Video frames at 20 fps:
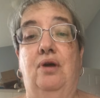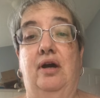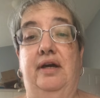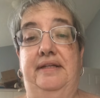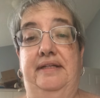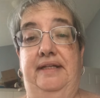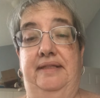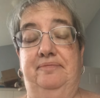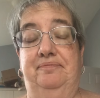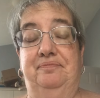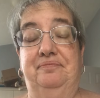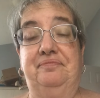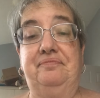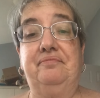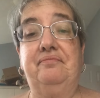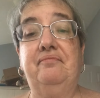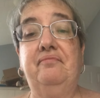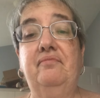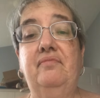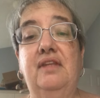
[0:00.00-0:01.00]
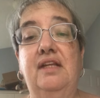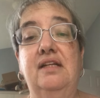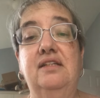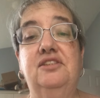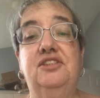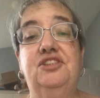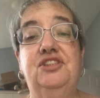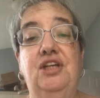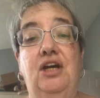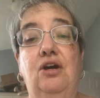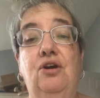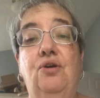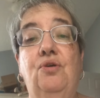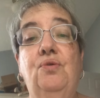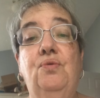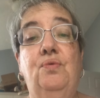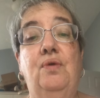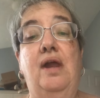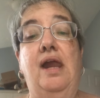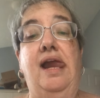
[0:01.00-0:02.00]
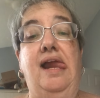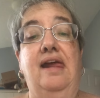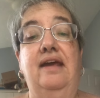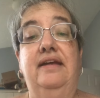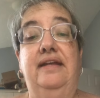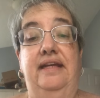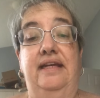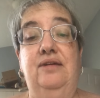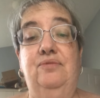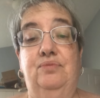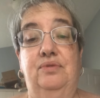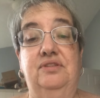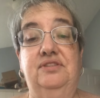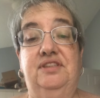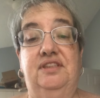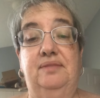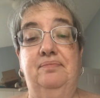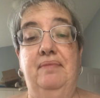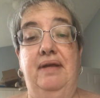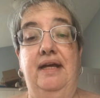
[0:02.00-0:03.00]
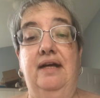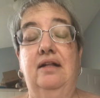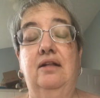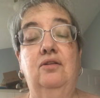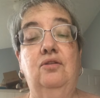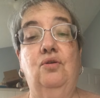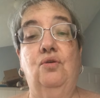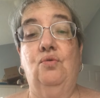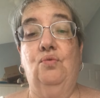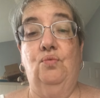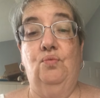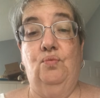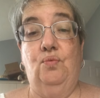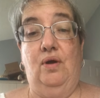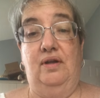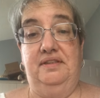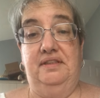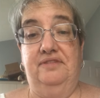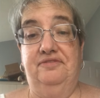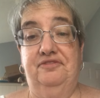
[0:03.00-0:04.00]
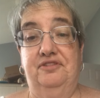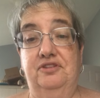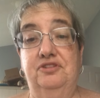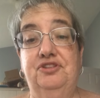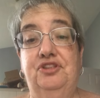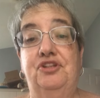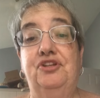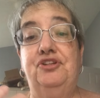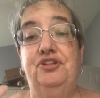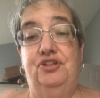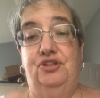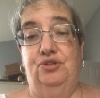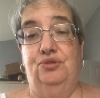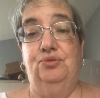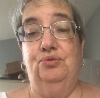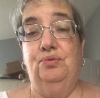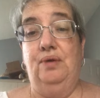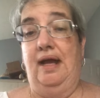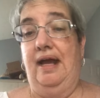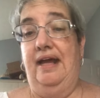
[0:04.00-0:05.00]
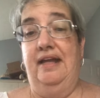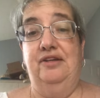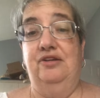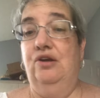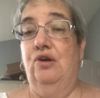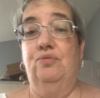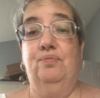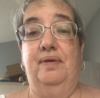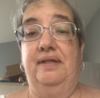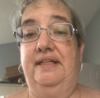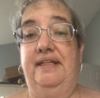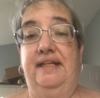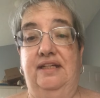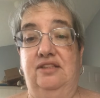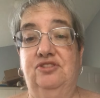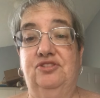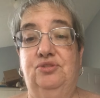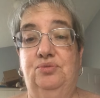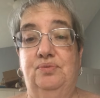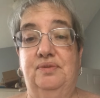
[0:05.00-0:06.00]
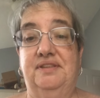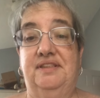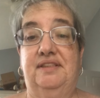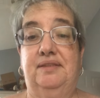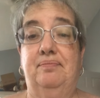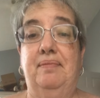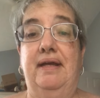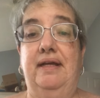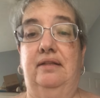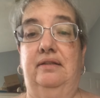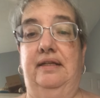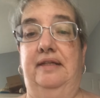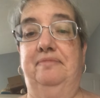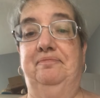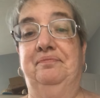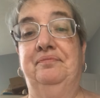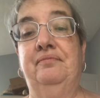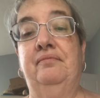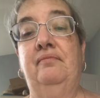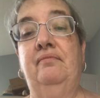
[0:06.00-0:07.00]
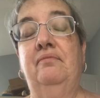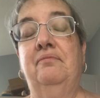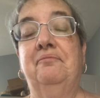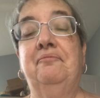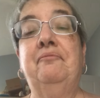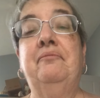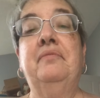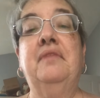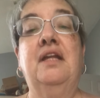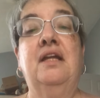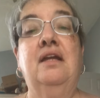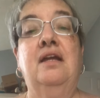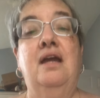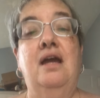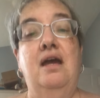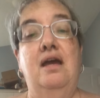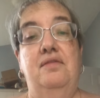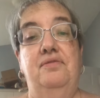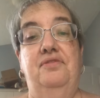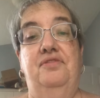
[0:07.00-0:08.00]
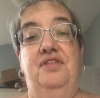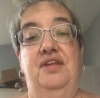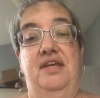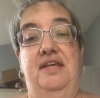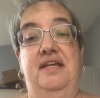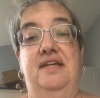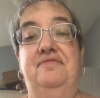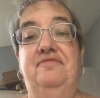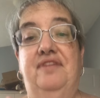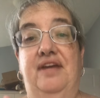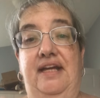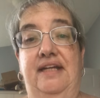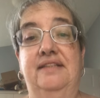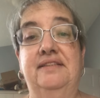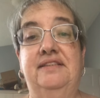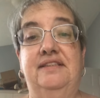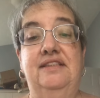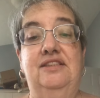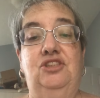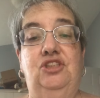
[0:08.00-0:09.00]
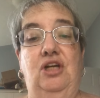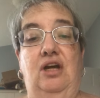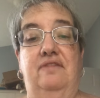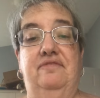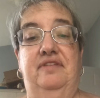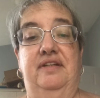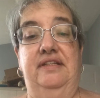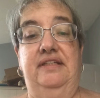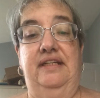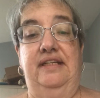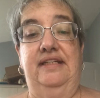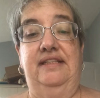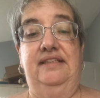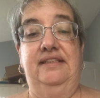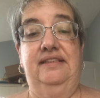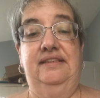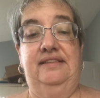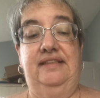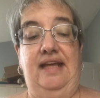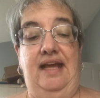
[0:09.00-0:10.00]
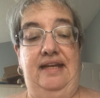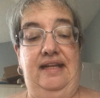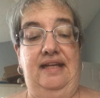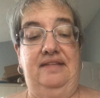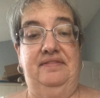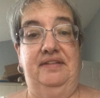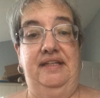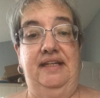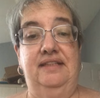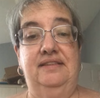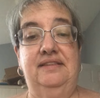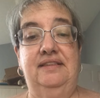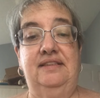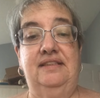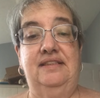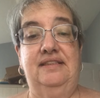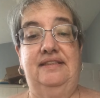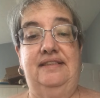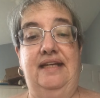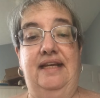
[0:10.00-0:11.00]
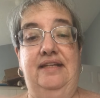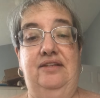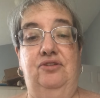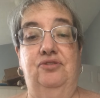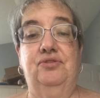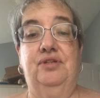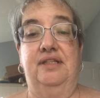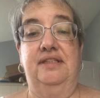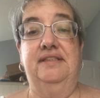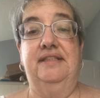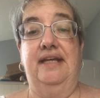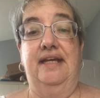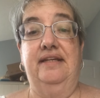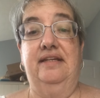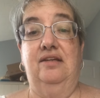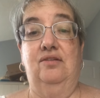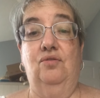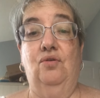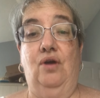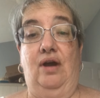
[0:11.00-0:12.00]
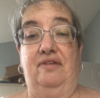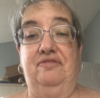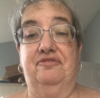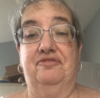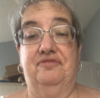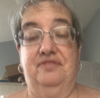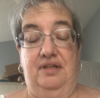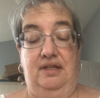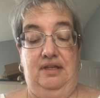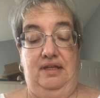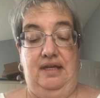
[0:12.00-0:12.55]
on it. So it will smell wonderful to you and nobody else will smell it. The advantage of it is that at the end of the day, you can take it off.